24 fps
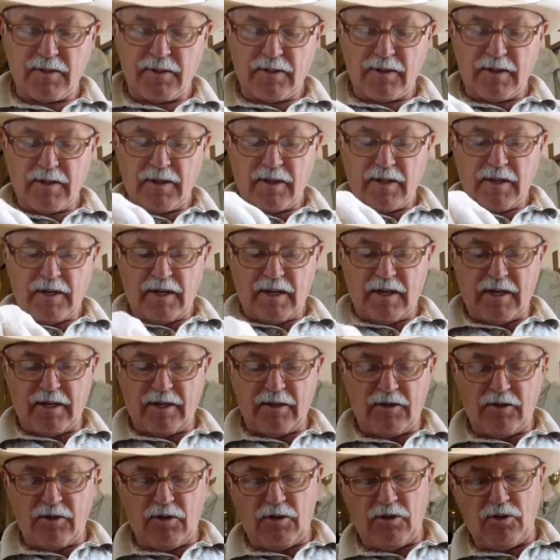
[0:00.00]
And
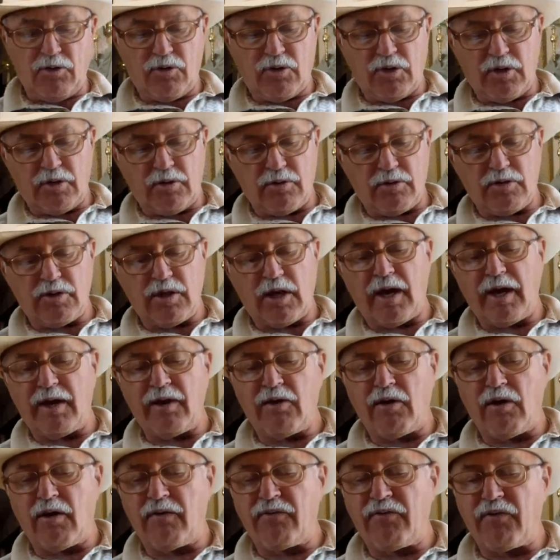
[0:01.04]
you can tie off
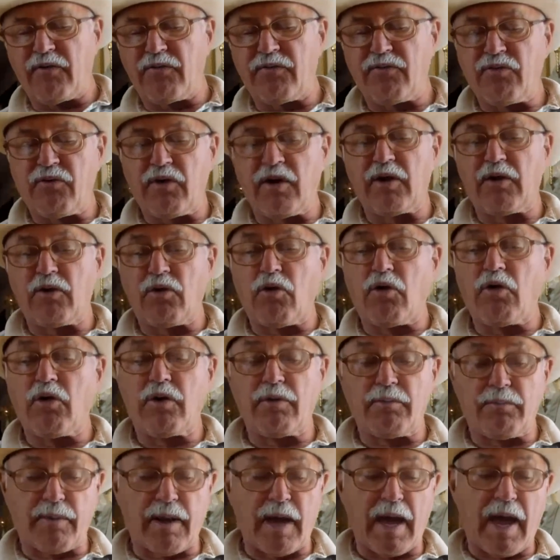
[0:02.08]
in front or in
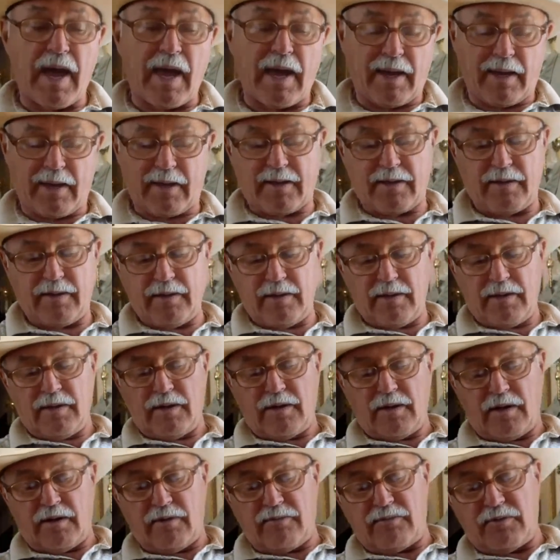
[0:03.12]
back of
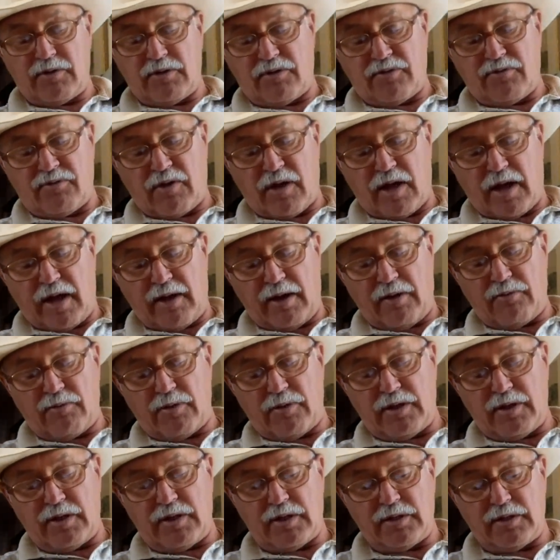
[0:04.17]
this fly. It really
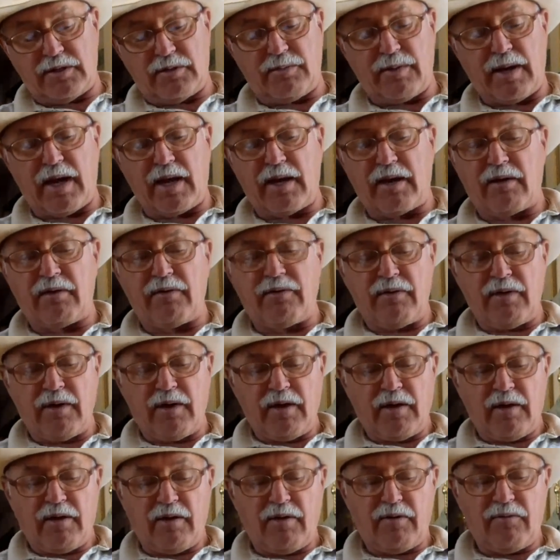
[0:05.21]
doesn't matter.
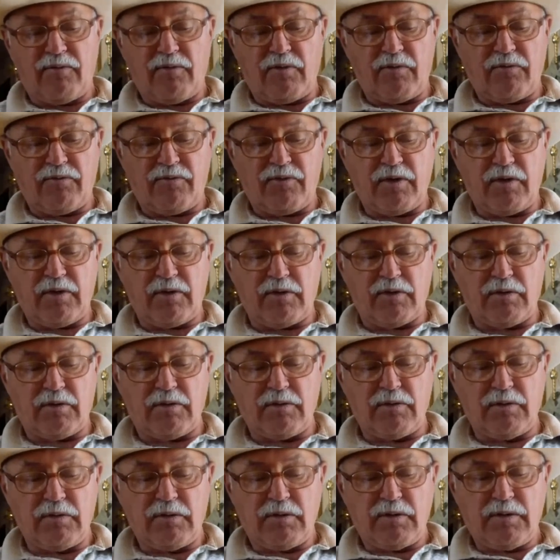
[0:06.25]
If you feel
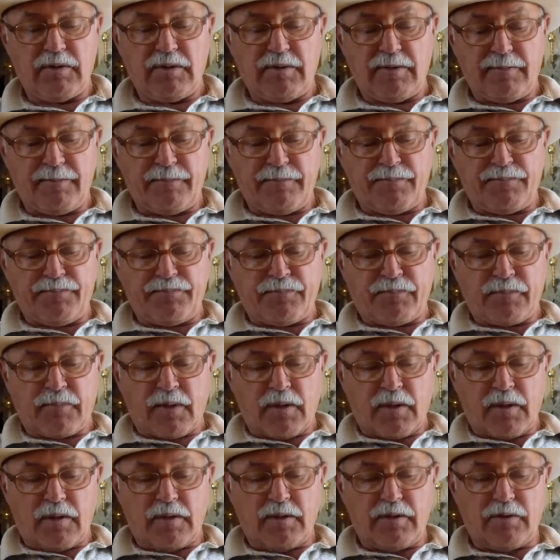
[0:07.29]
a
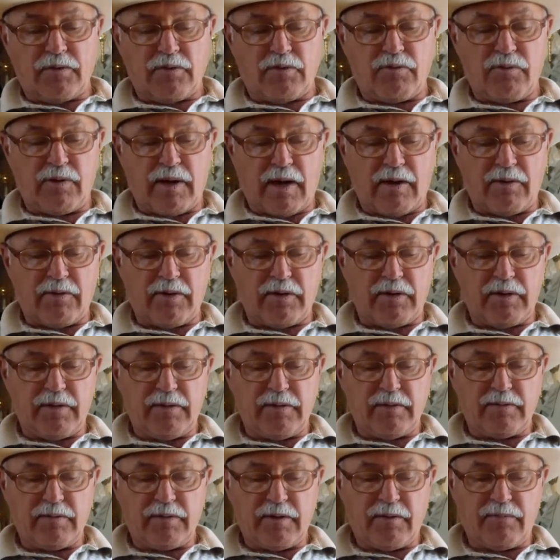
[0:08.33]
little crowded
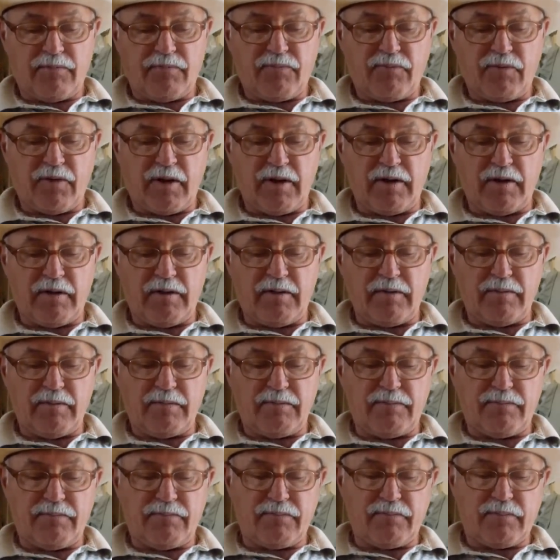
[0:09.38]
up front,
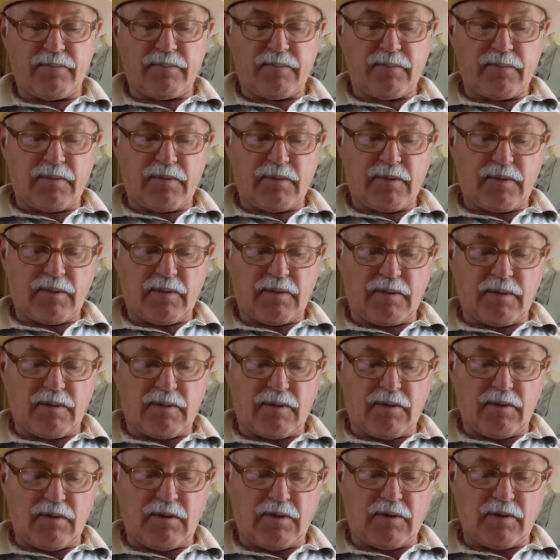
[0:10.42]
you
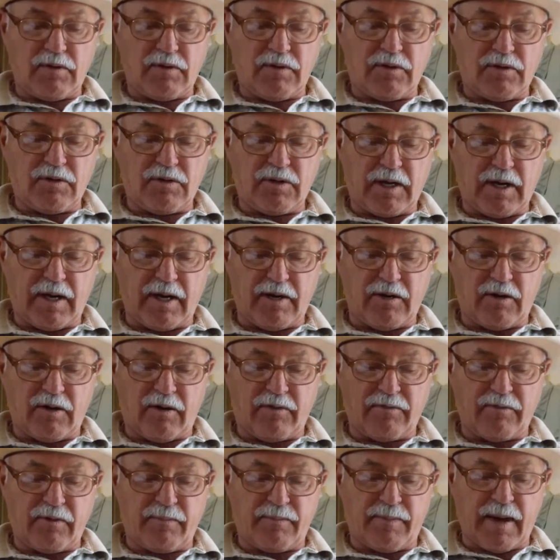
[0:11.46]
can just tie it off the
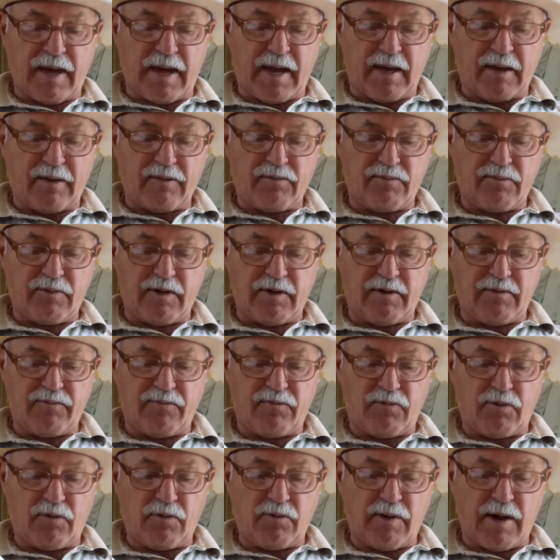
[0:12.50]
back, 3 or 4
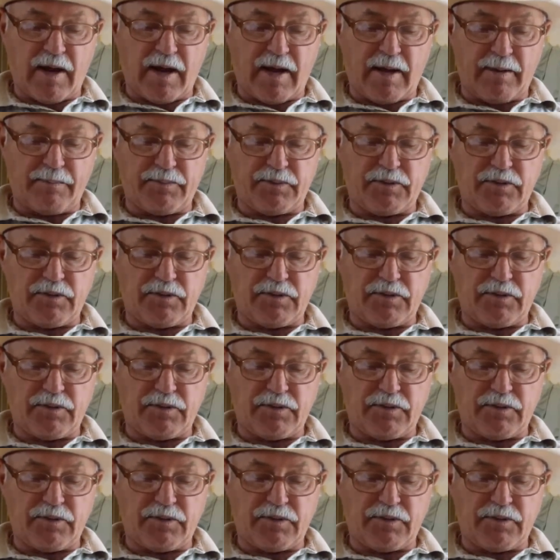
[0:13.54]
wraps.